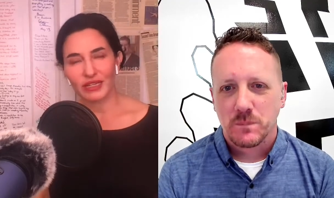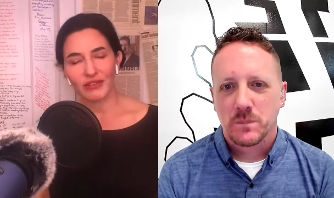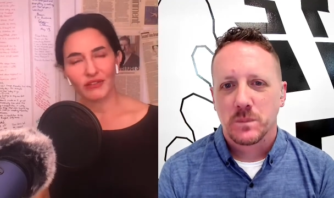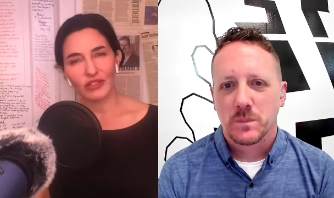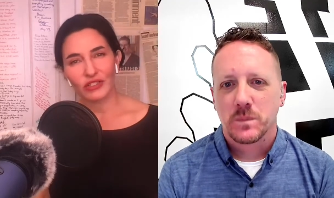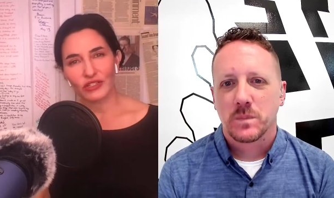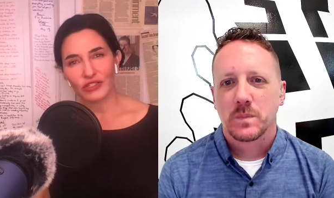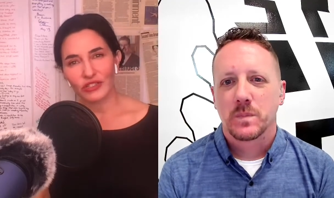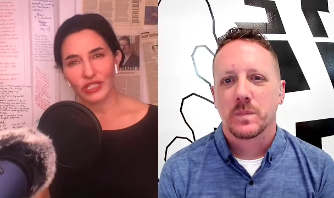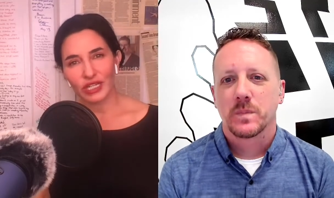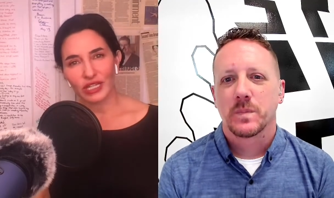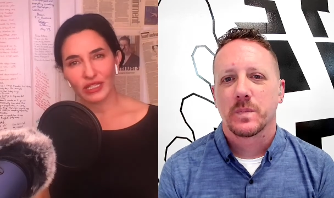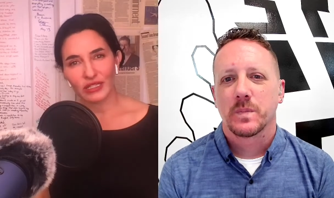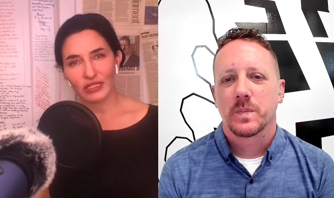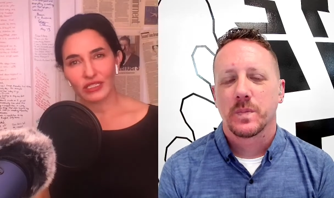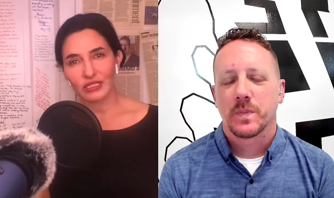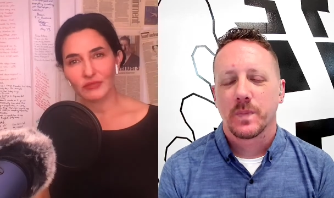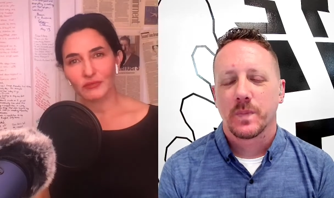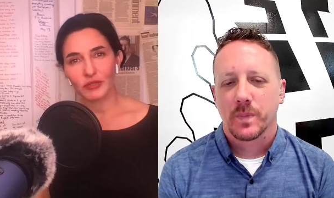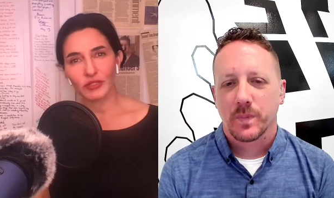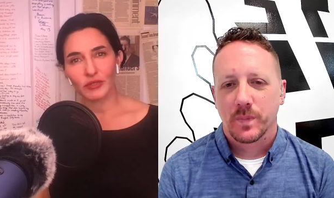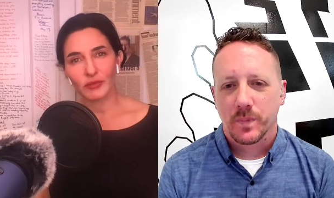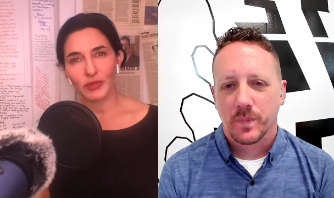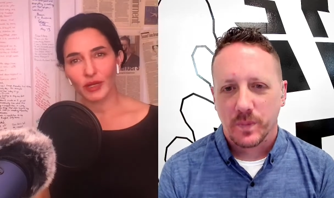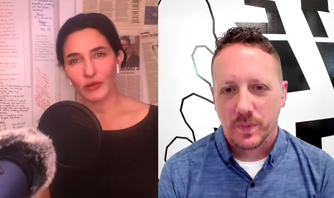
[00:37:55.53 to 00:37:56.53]
Speaker 1: I don't understand. This
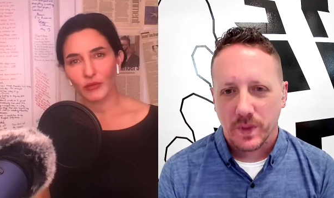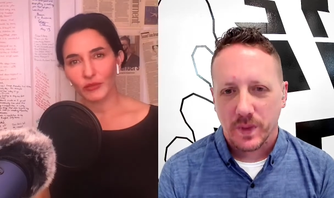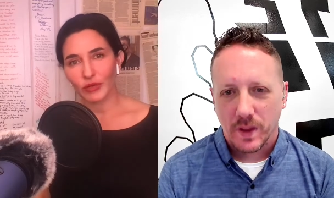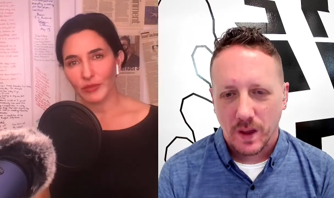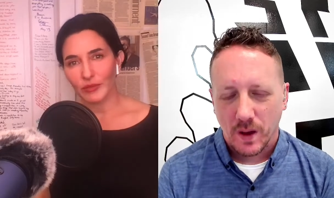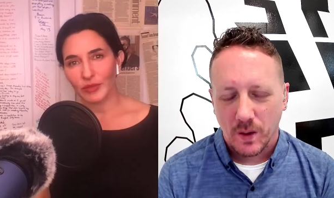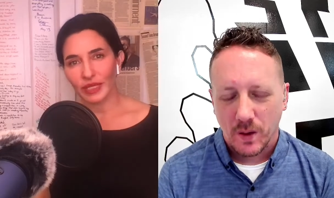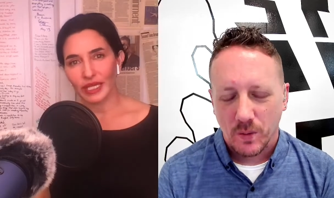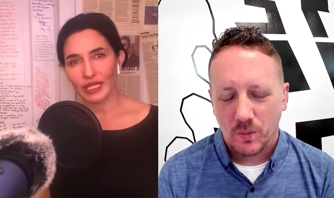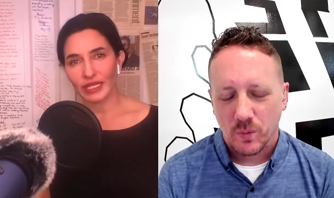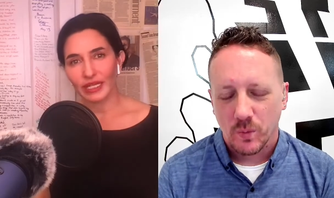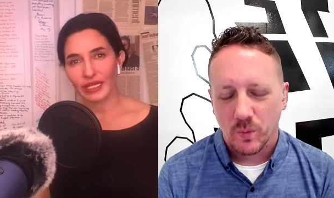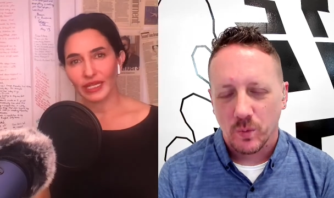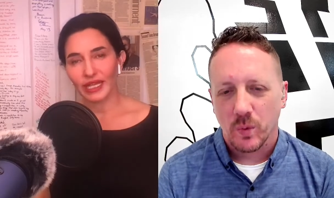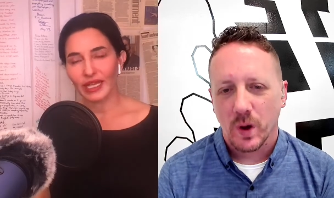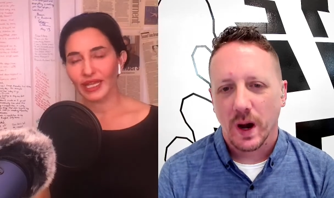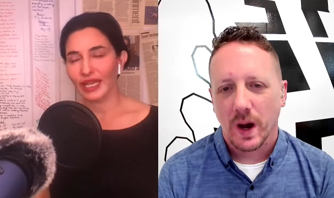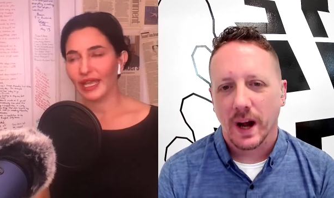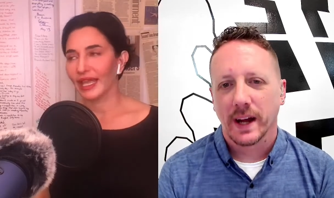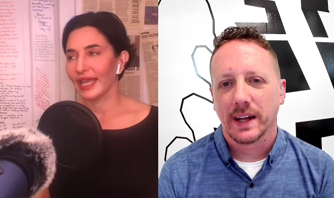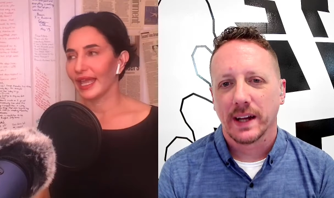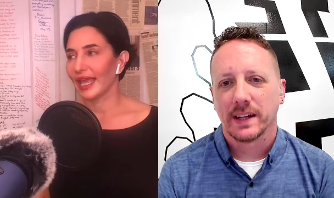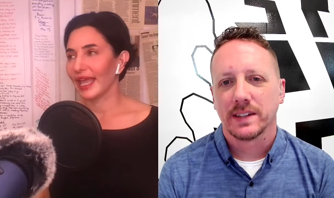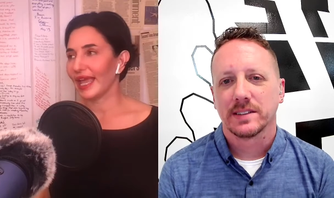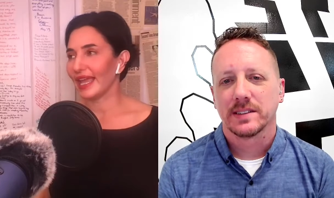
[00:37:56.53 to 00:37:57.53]
is a book about women.
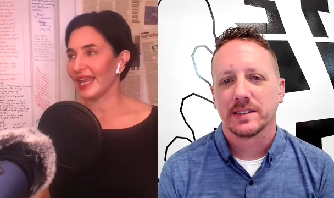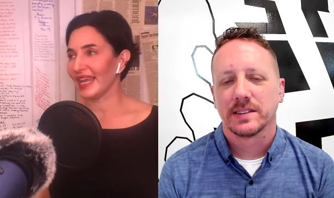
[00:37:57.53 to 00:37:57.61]
Right.